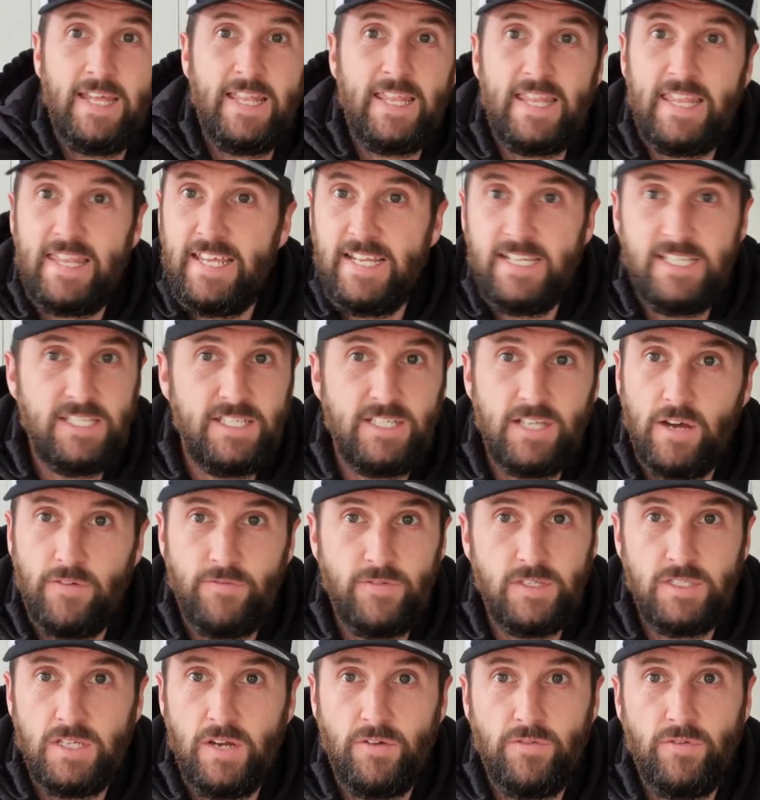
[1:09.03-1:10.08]
This
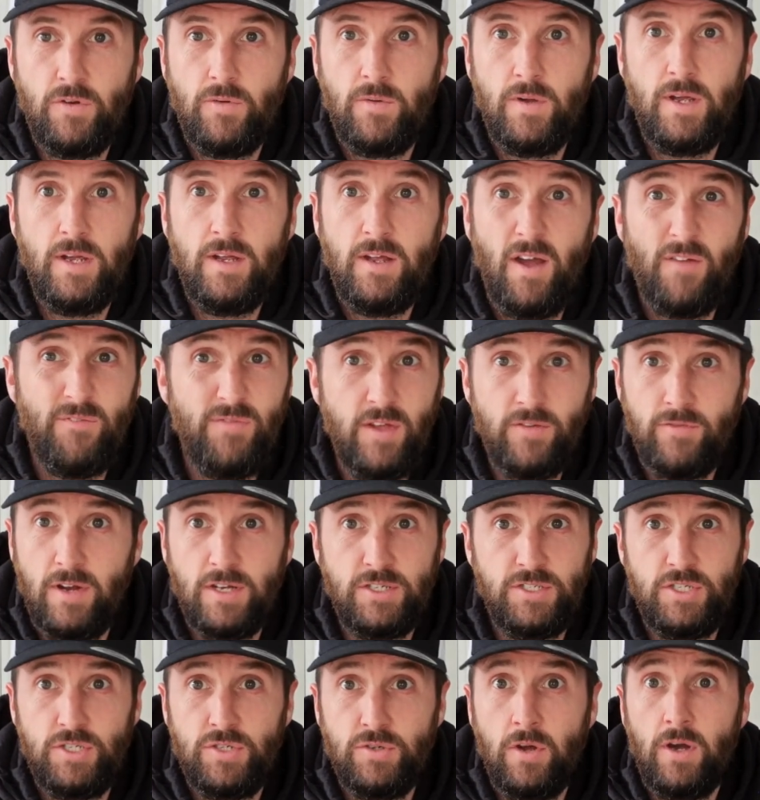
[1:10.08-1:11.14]
stuff is everywhere. I've never
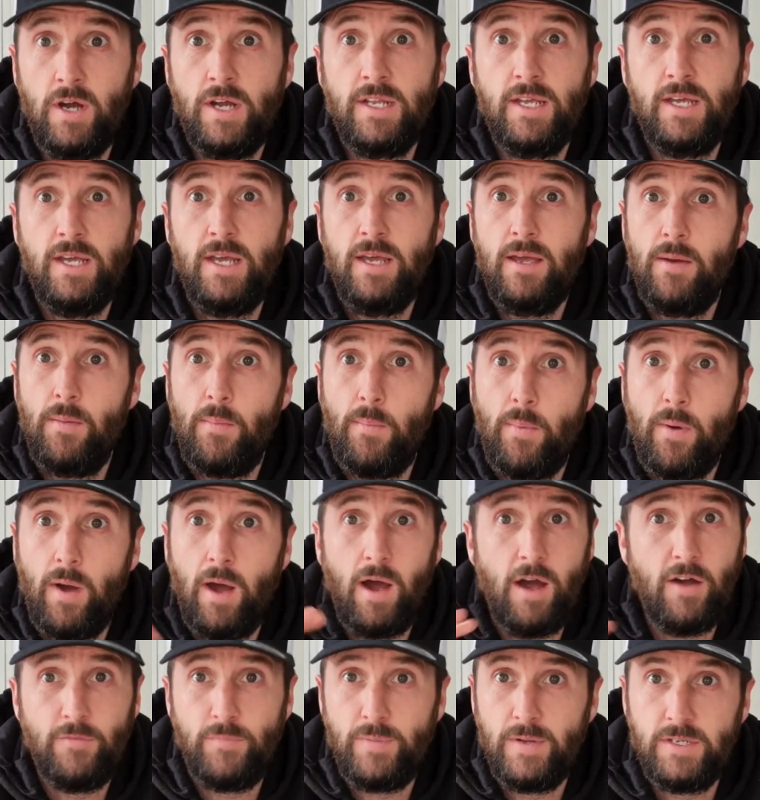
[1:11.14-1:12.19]
actually tried it, but
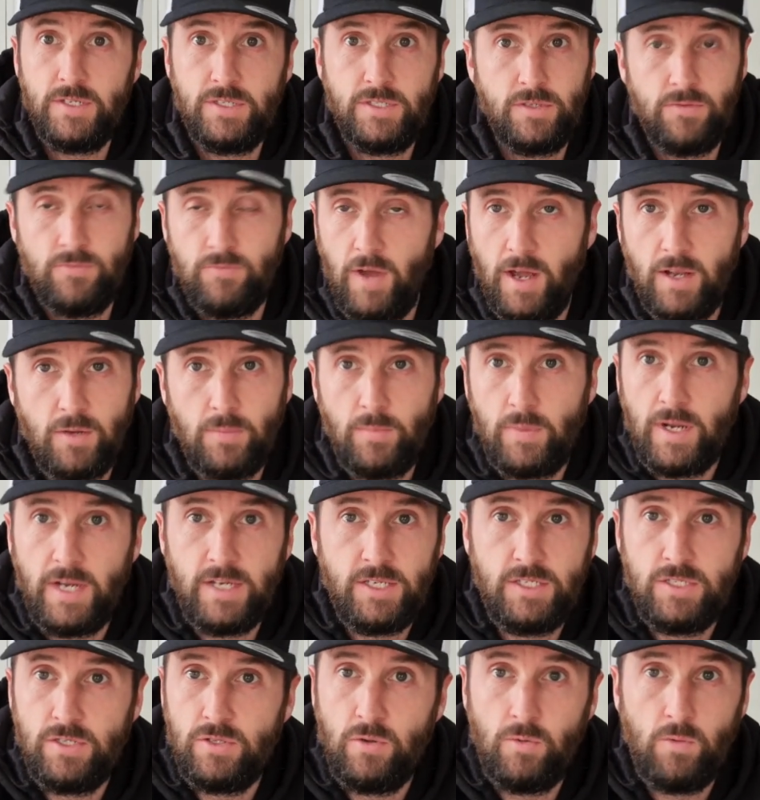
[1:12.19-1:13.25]
I've been to some random
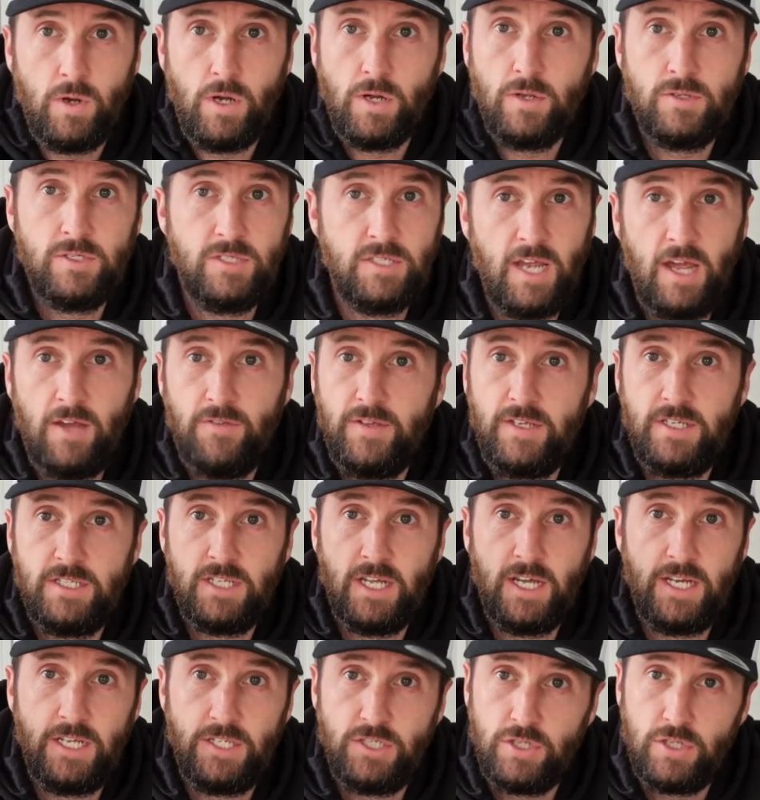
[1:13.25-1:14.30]
places in the world, Southeast
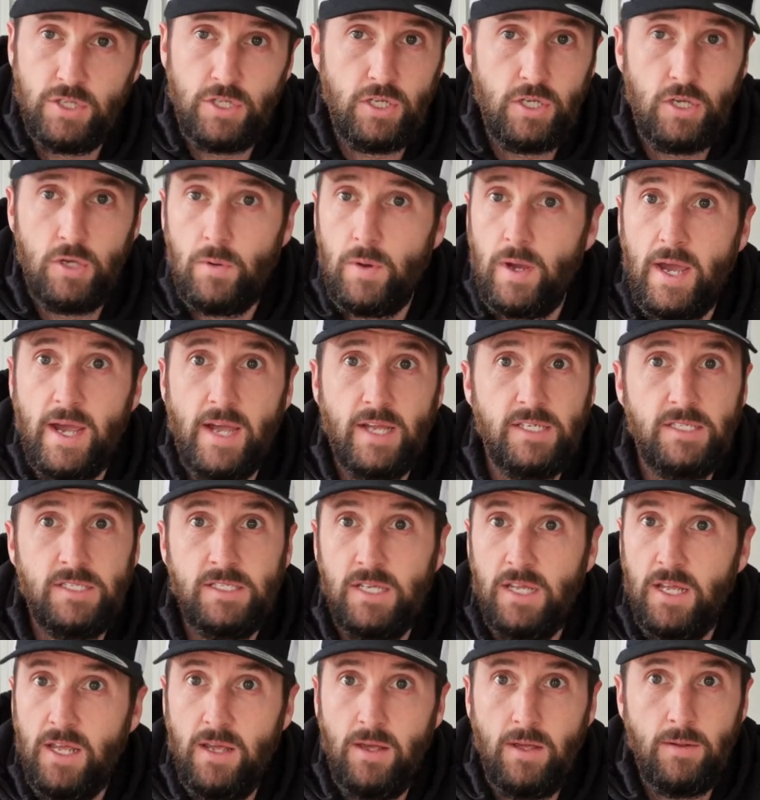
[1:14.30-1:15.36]
Asia, the U
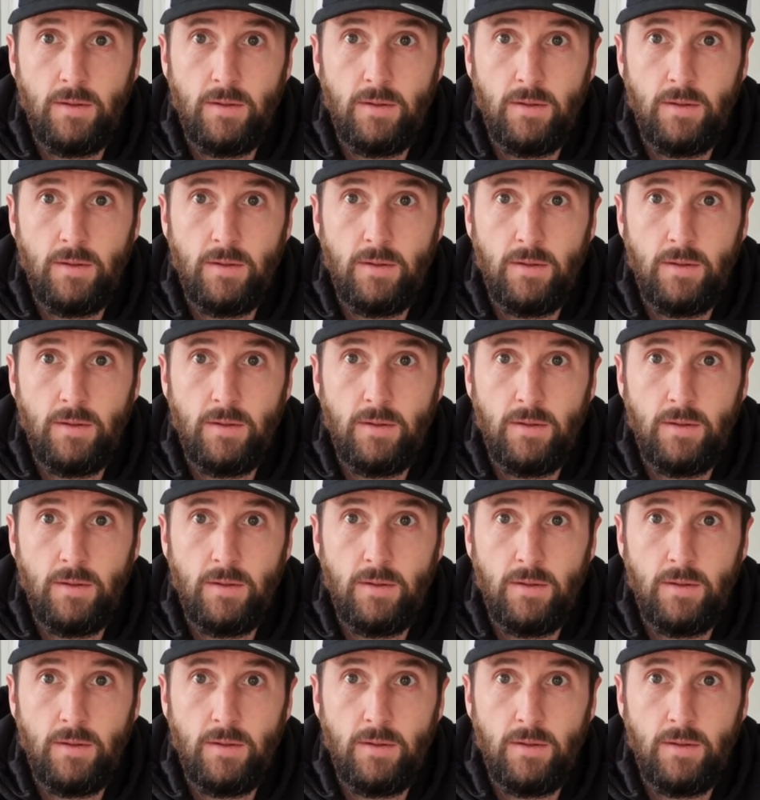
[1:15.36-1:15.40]
S,